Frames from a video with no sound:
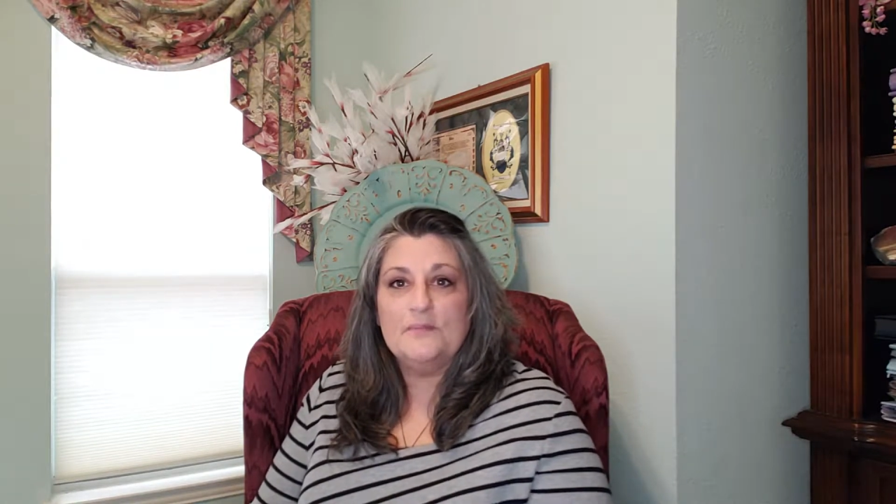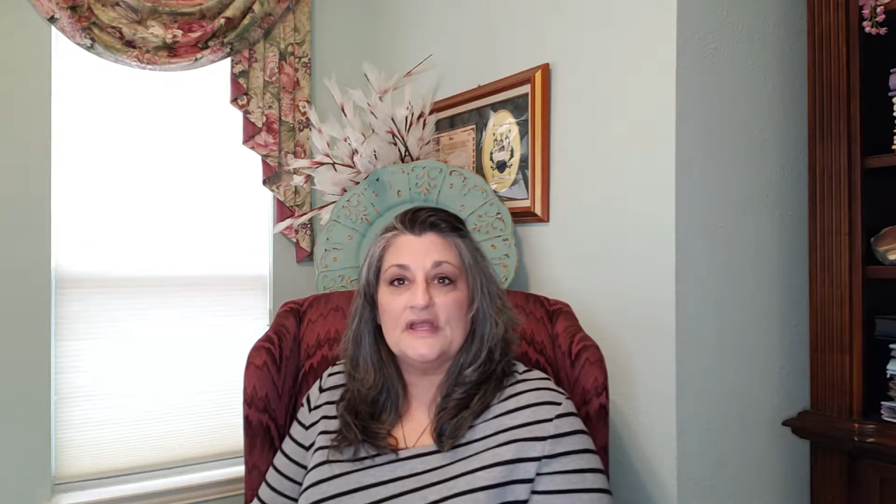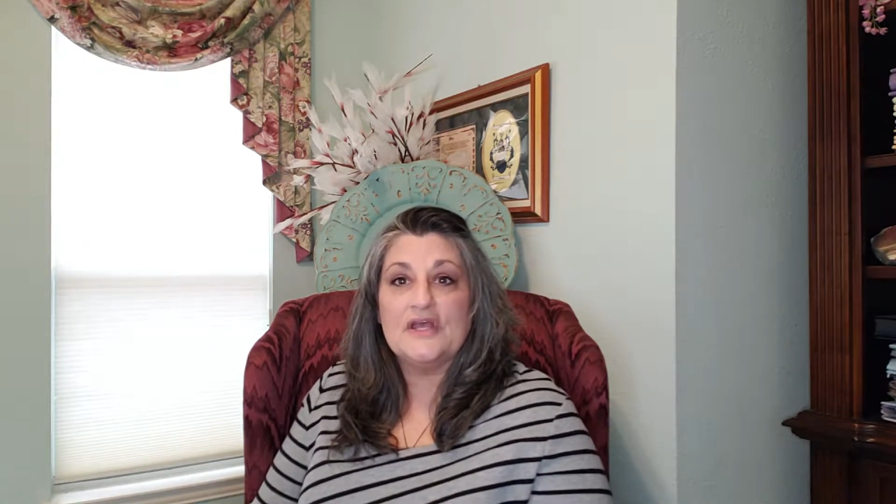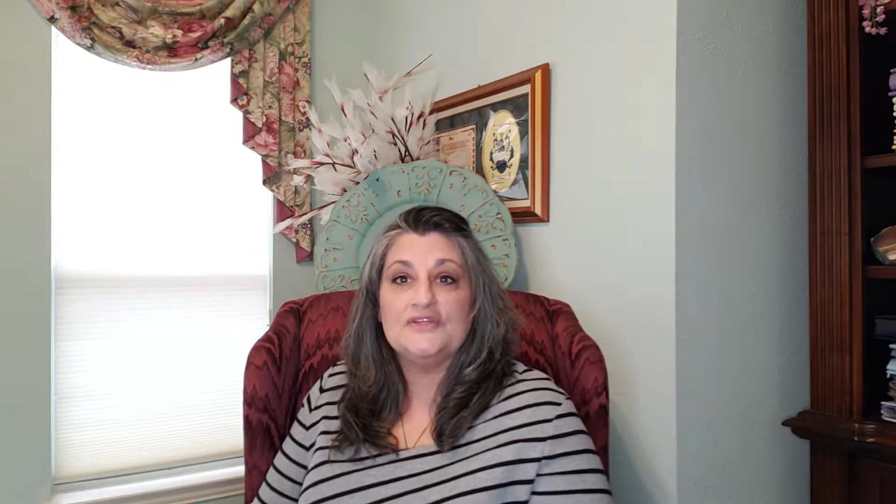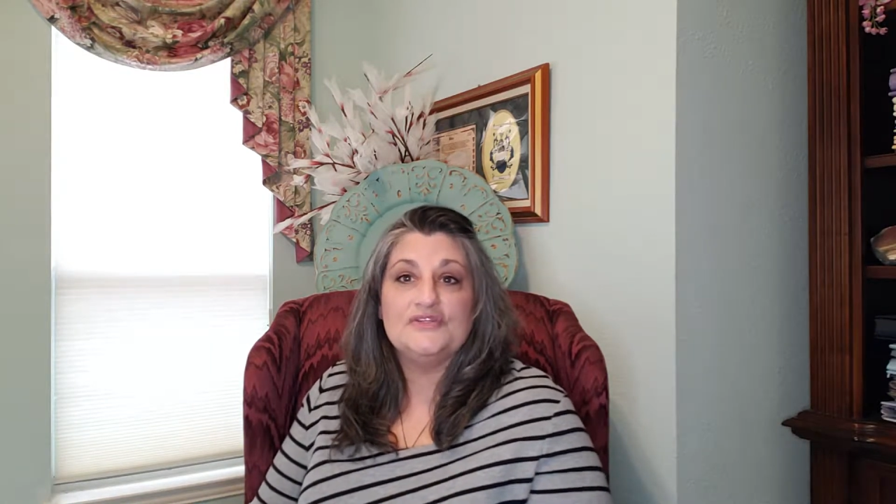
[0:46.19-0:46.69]

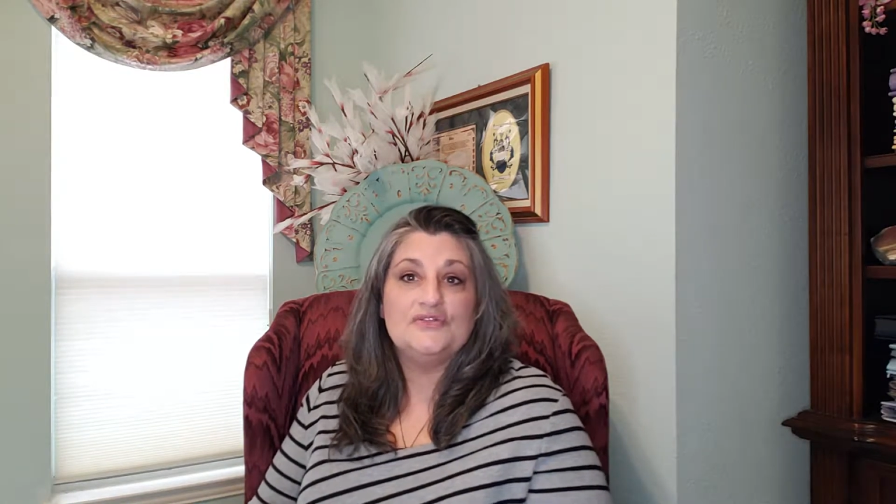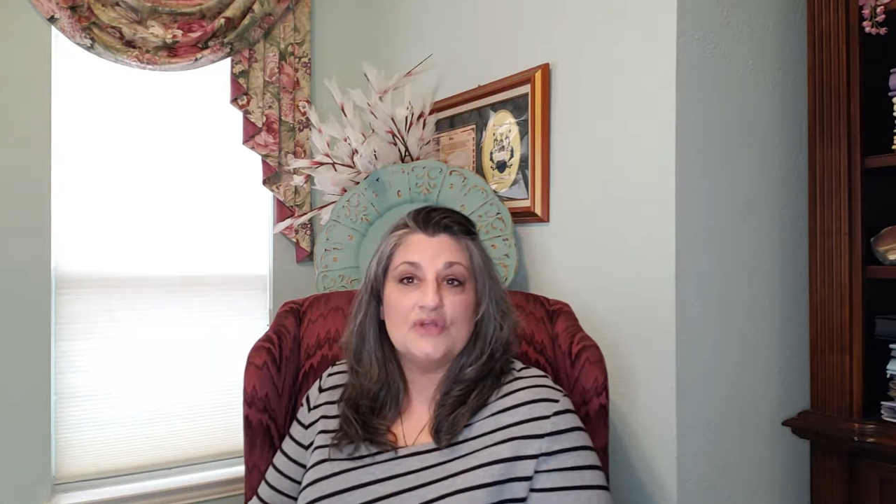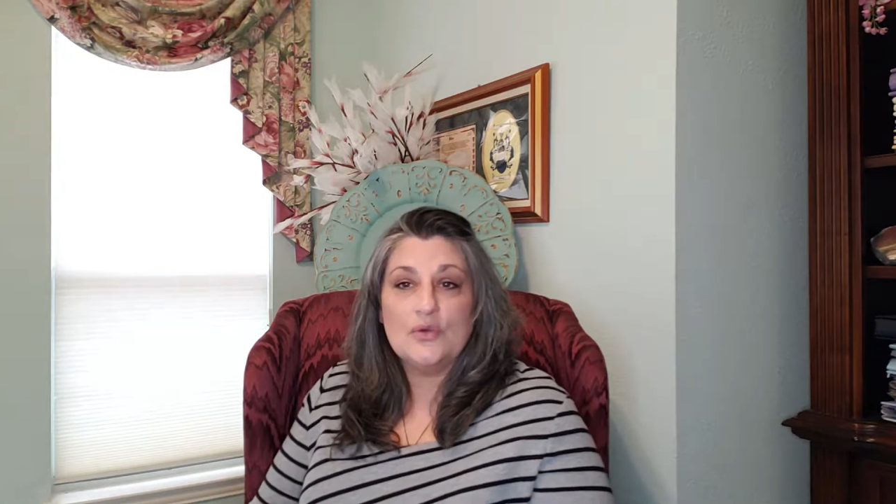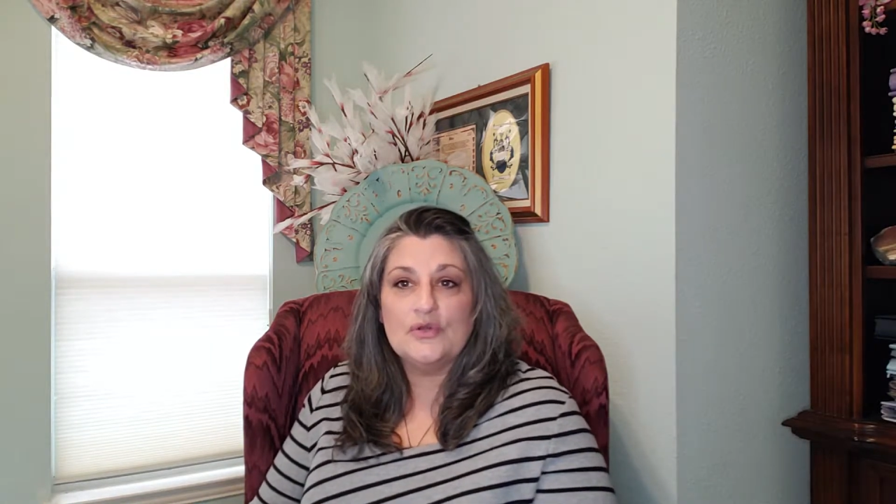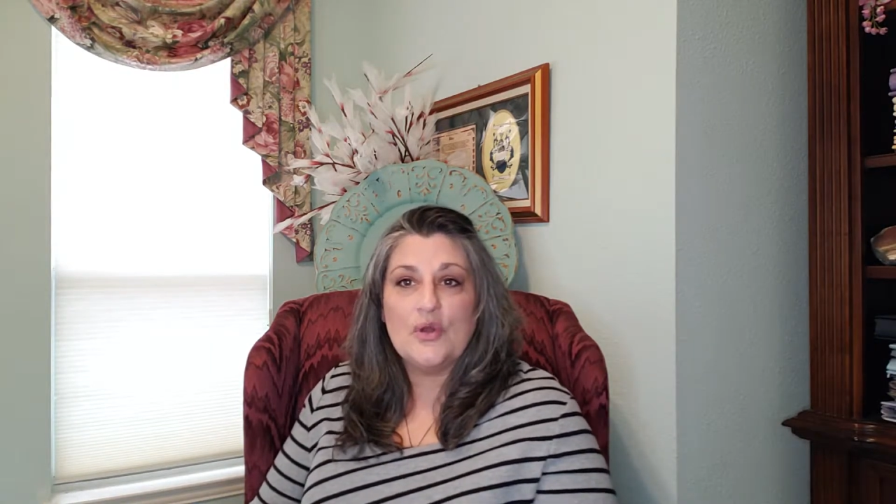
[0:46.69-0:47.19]
because you
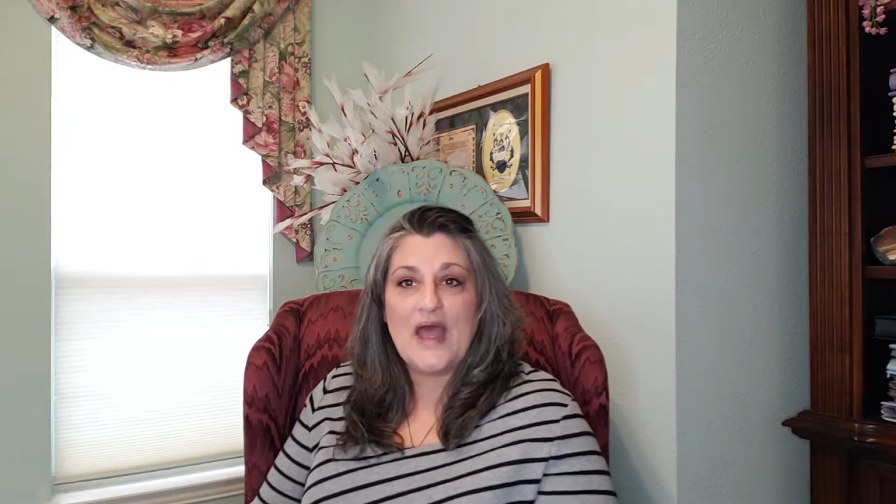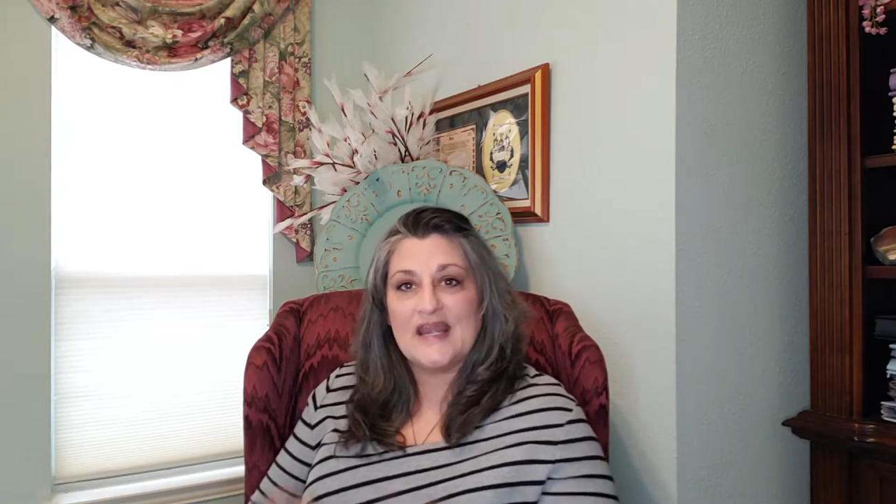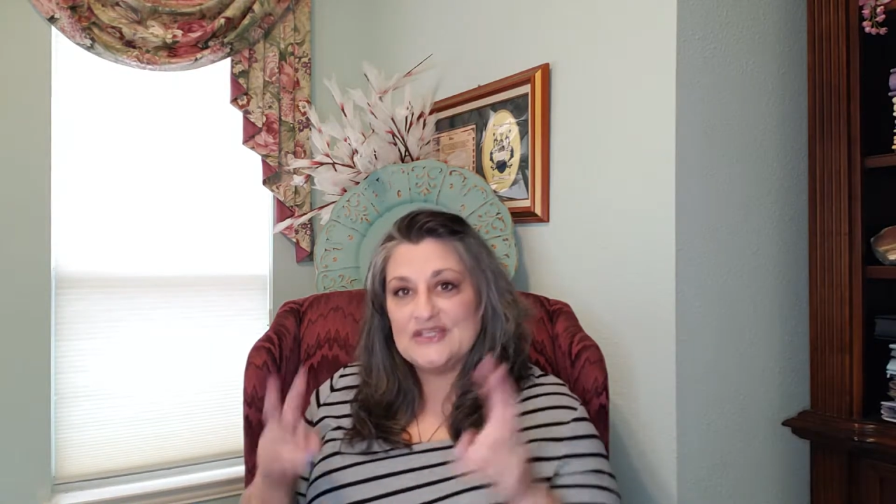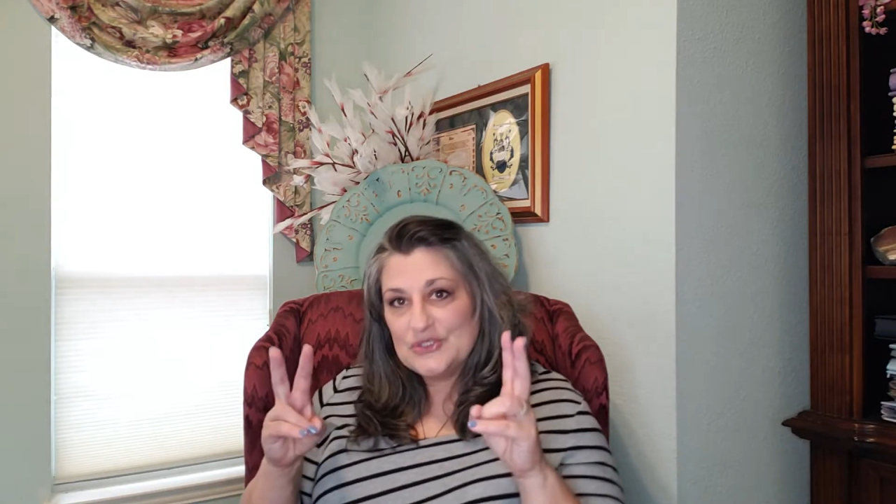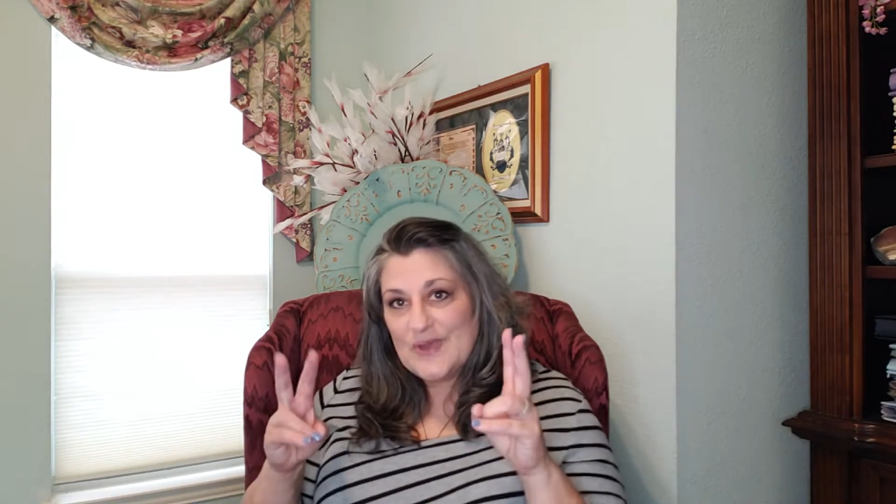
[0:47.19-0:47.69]
don't know how
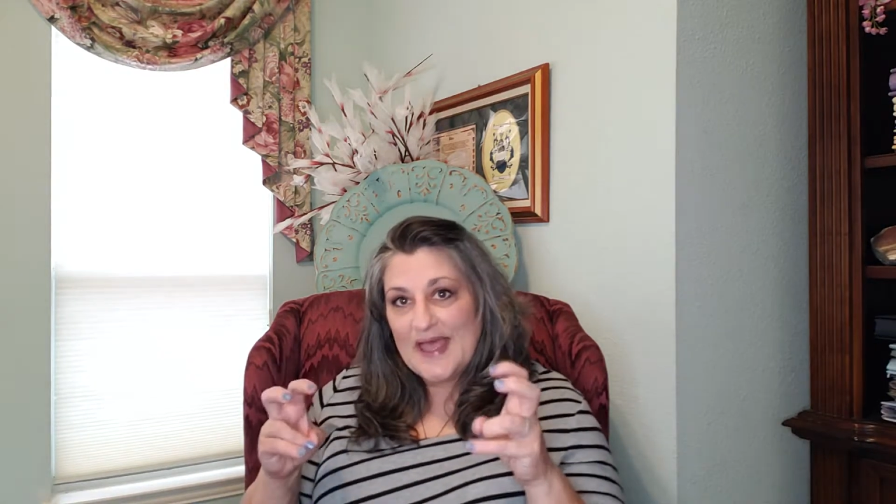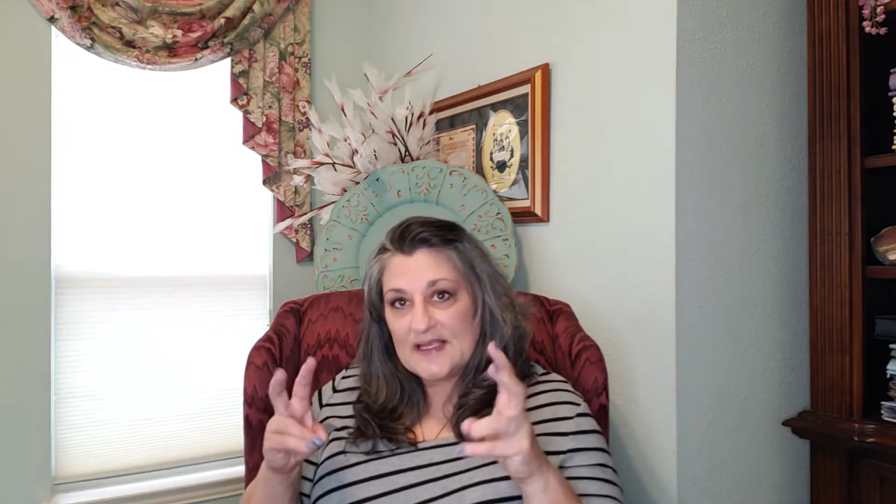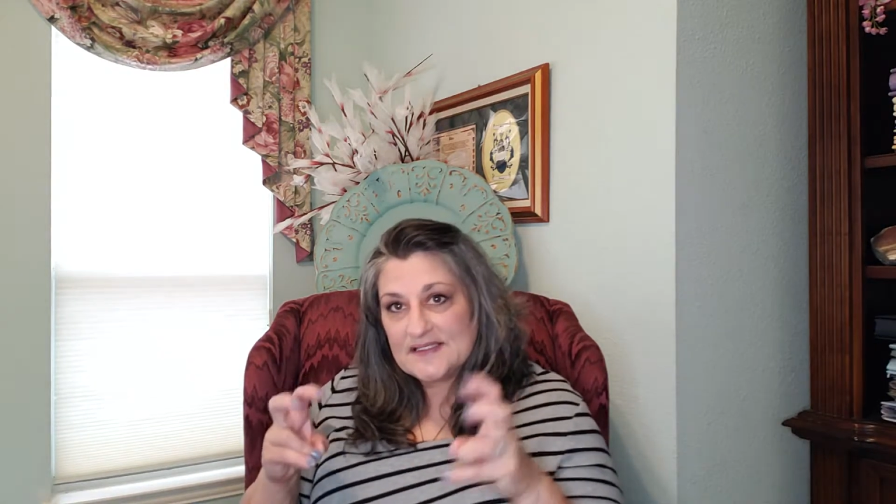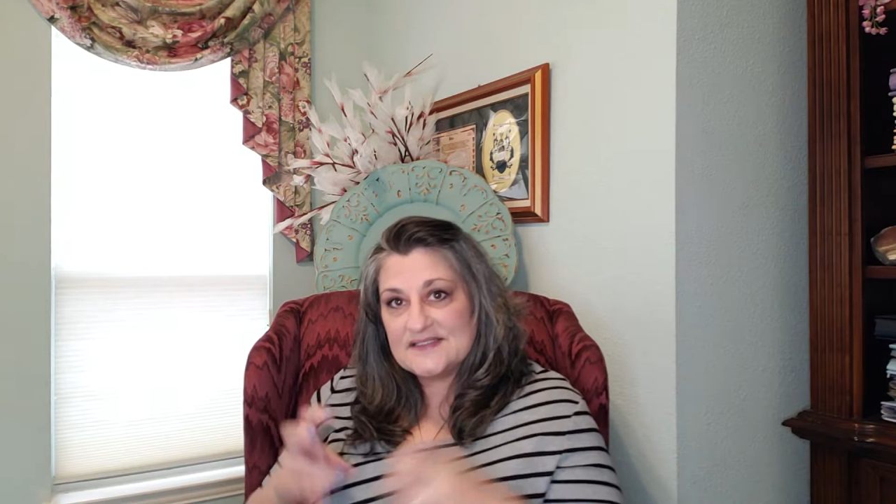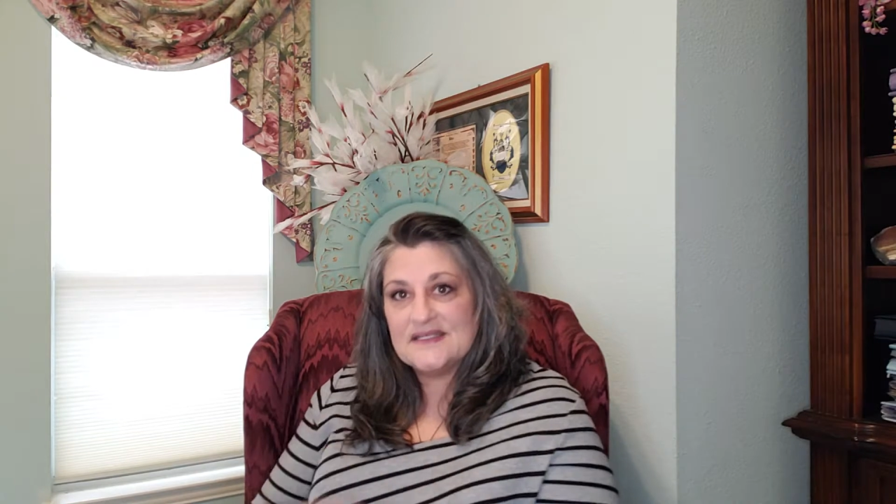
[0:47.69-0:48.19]
to do
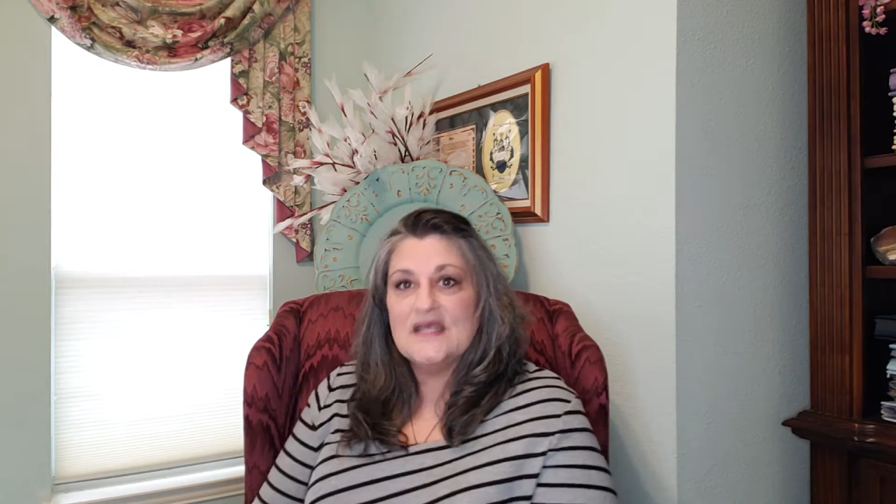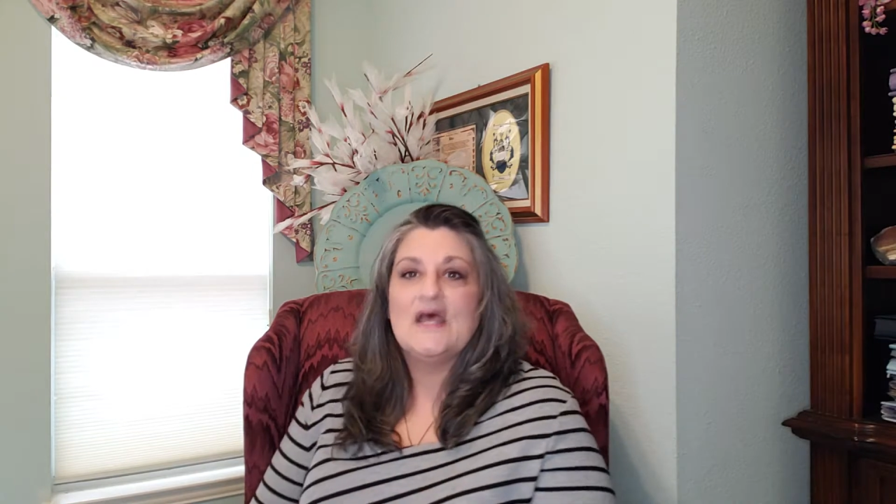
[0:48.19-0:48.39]
X?